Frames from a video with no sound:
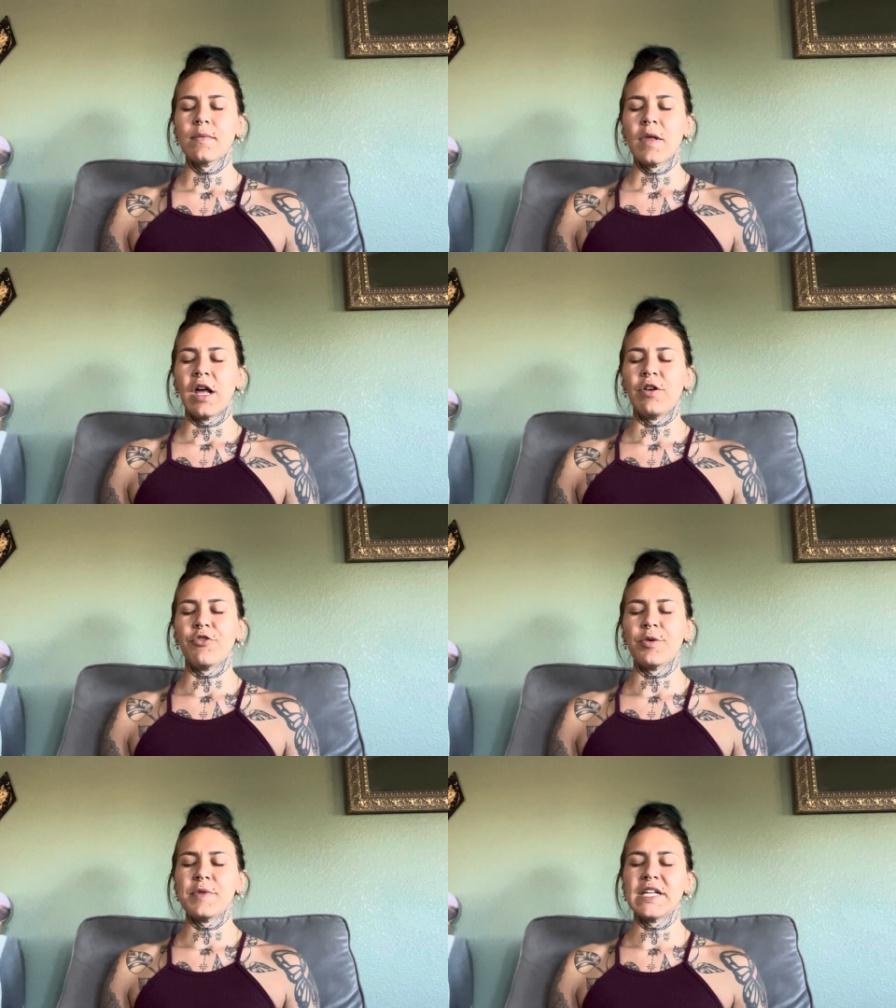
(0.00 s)
And
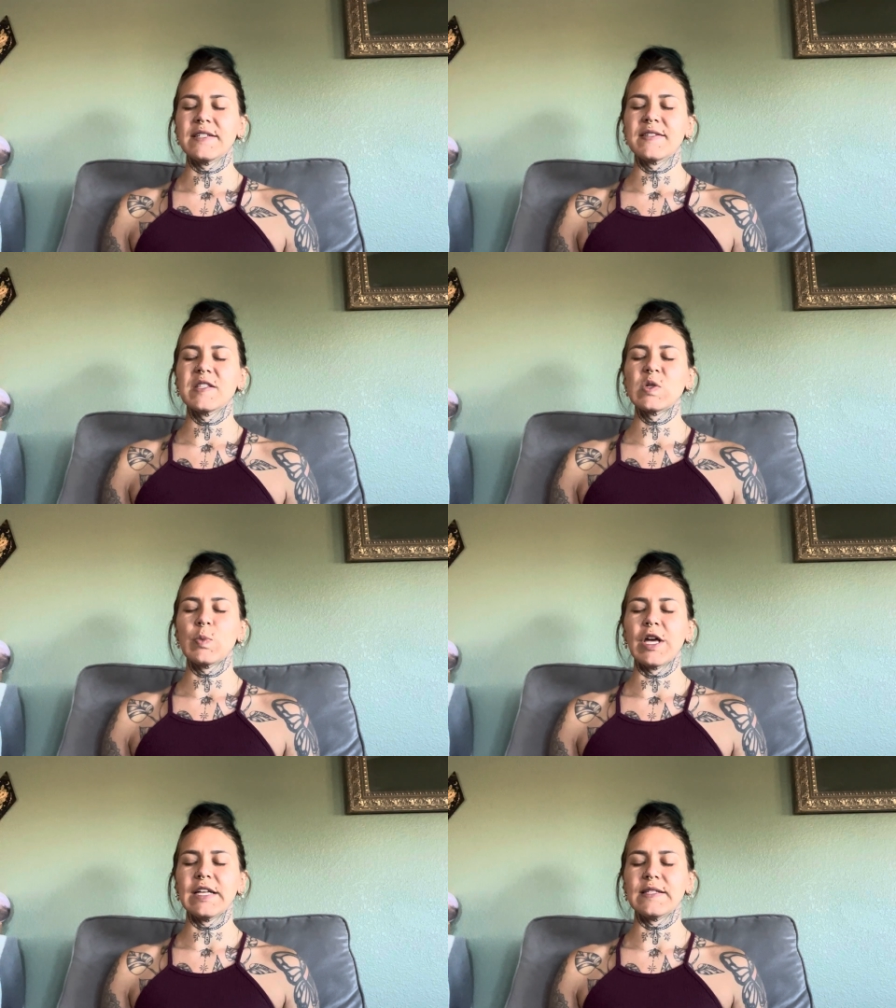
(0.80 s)
from this
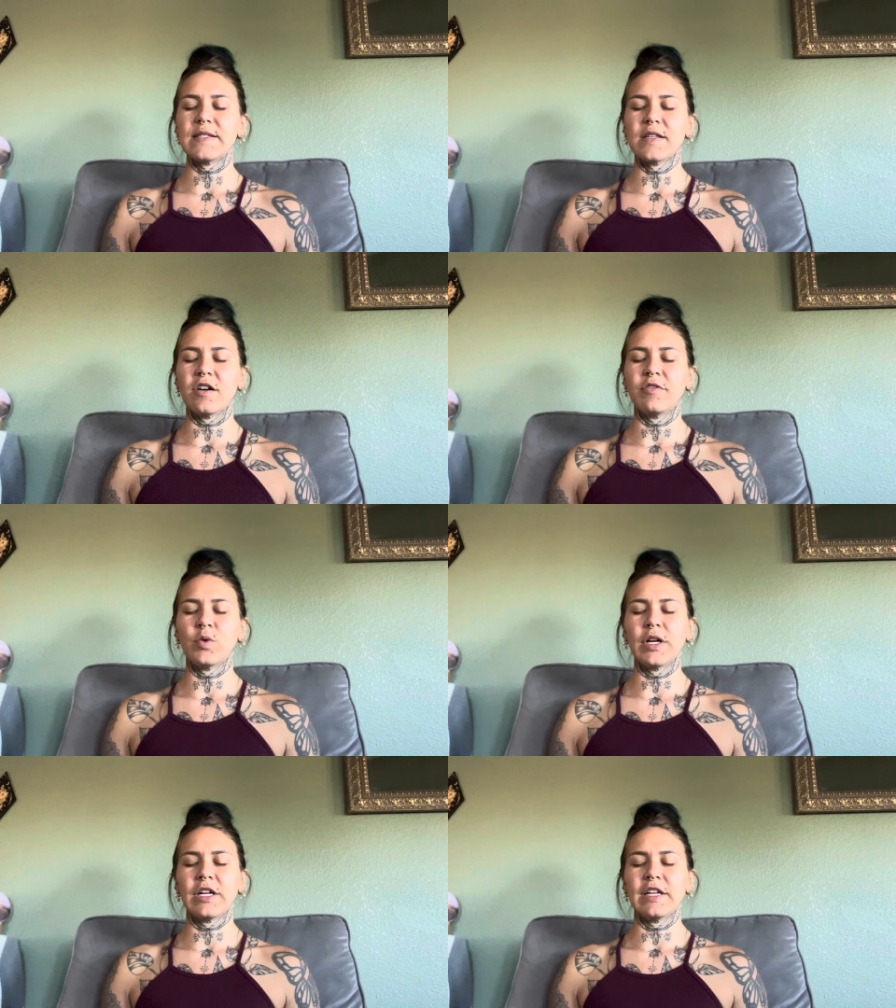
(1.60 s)
space of
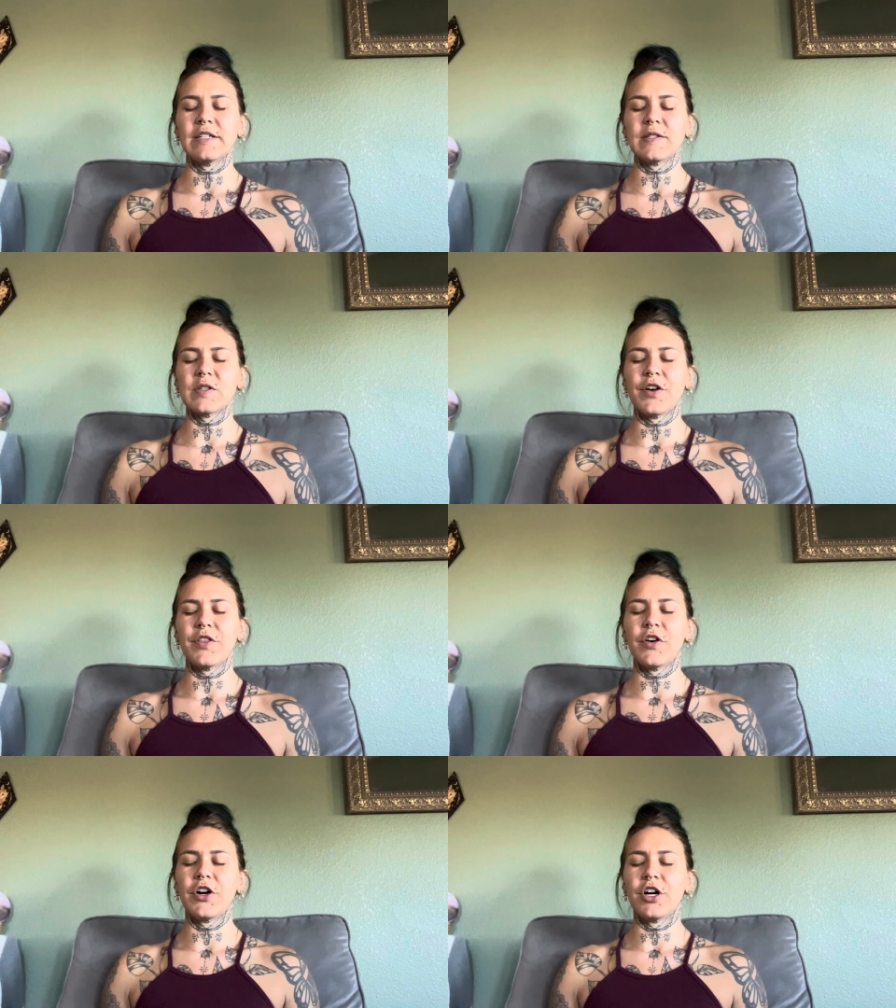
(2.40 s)
awareness on
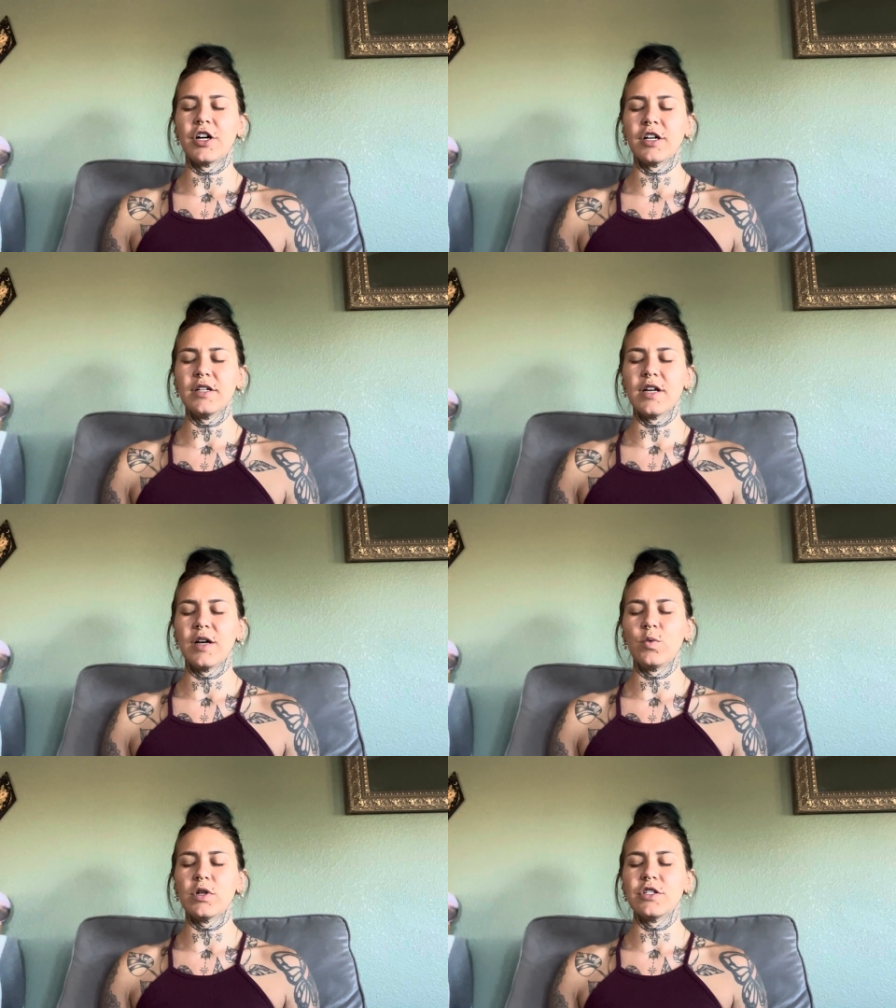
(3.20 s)
the heart,
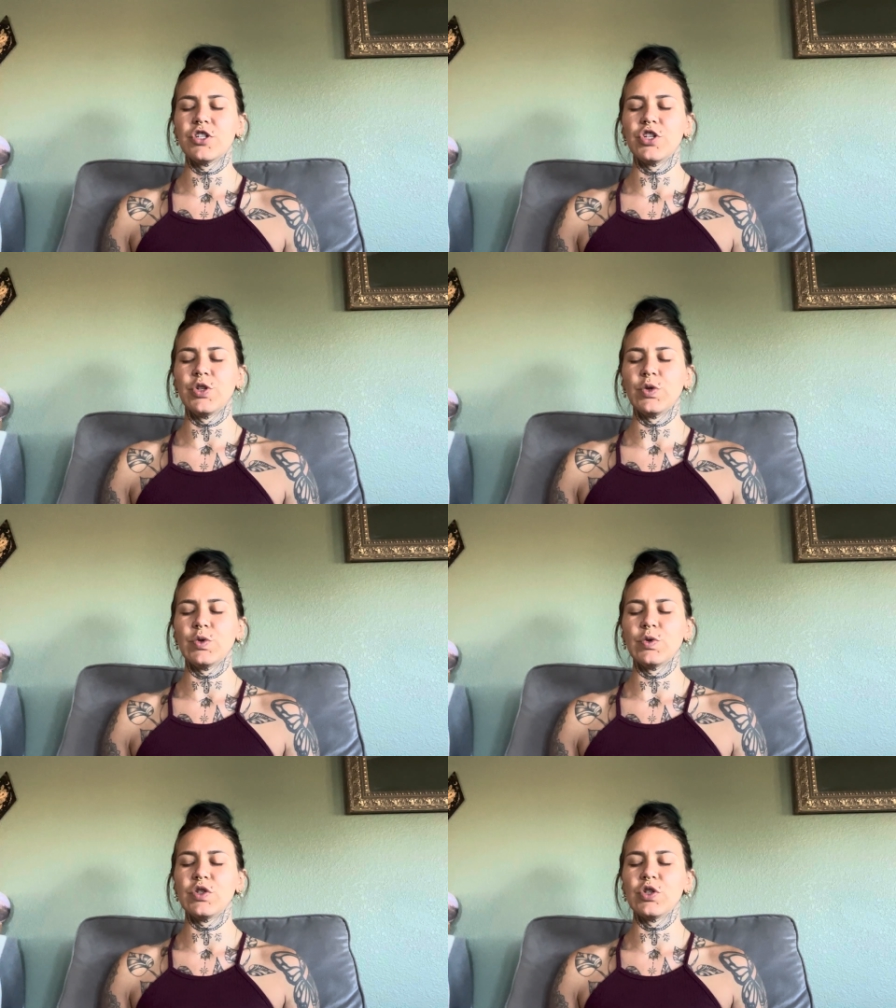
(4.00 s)
I want
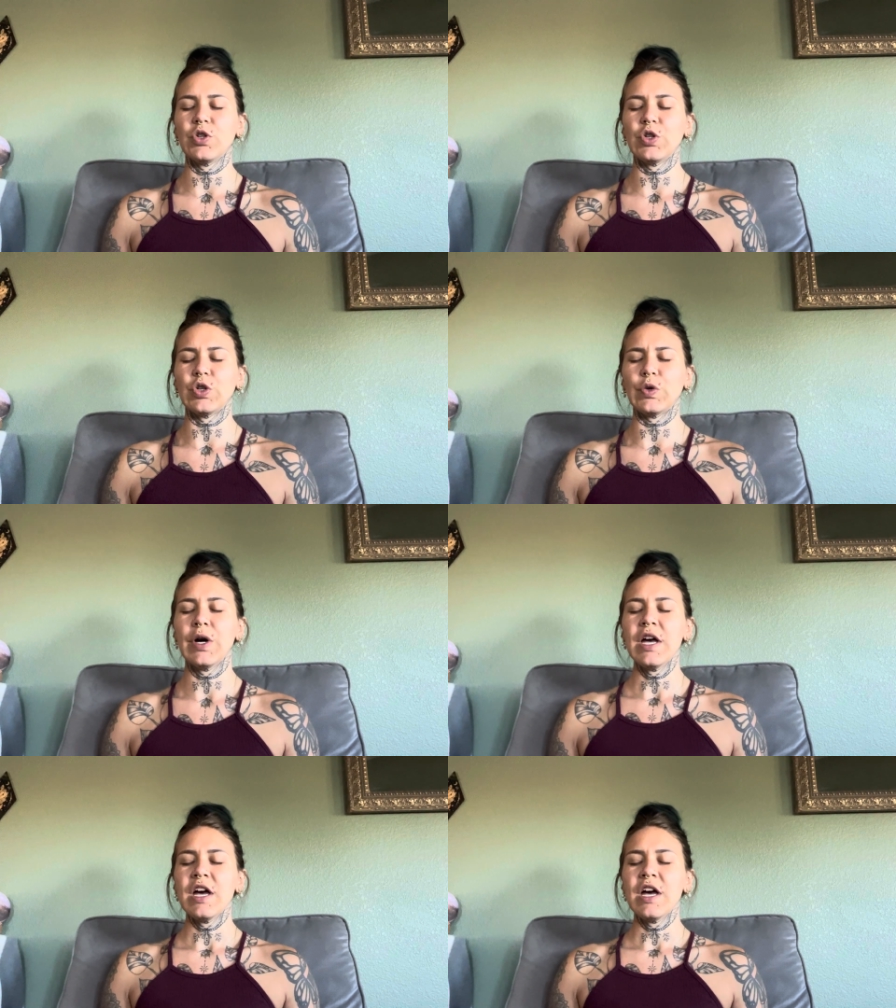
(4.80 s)
you to